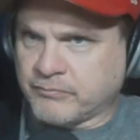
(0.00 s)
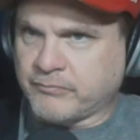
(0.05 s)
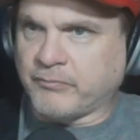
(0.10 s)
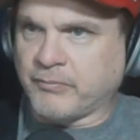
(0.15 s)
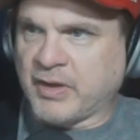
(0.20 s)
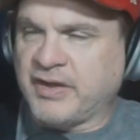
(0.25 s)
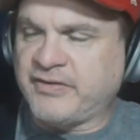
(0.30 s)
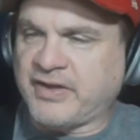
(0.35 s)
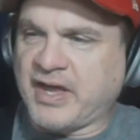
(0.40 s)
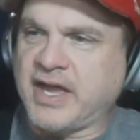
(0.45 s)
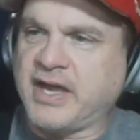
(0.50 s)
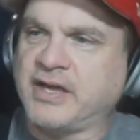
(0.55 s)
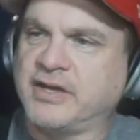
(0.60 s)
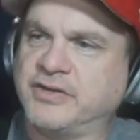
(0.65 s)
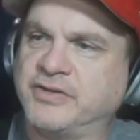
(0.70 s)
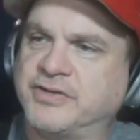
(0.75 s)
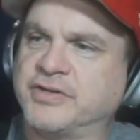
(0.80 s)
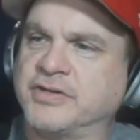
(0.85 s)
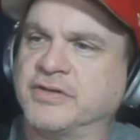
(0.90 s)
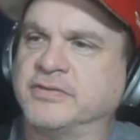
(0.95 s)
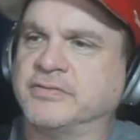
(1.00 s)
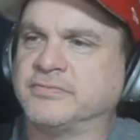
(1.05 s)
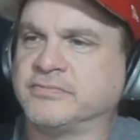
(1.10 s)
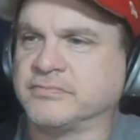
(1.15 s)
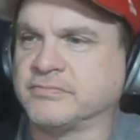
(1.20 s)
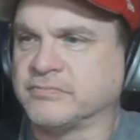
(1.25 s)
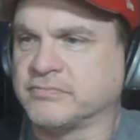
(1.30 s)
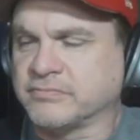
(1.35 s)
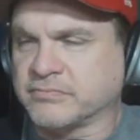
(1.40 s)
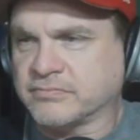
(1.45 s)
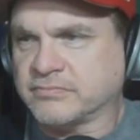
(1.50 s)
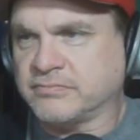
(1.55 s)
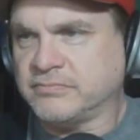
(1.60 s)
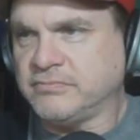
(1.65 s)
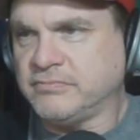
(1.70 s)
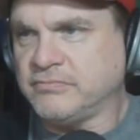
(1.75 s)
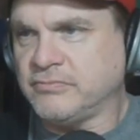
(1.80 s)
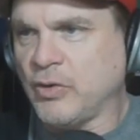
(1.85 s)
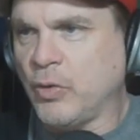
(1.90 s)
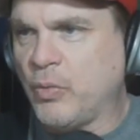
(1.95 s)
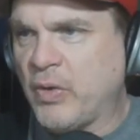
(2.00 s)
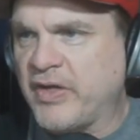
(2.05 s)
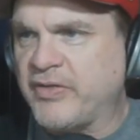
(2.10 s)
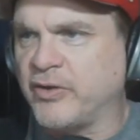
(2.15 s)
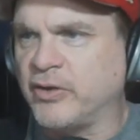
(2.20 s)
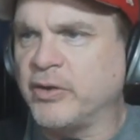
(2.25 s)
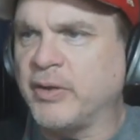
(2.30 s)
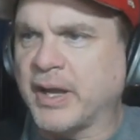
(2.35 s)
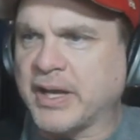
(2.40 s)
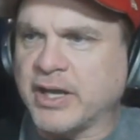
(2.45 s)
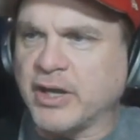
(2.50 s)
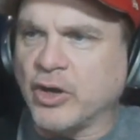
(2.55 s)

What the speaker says: his age. Weathered. Like,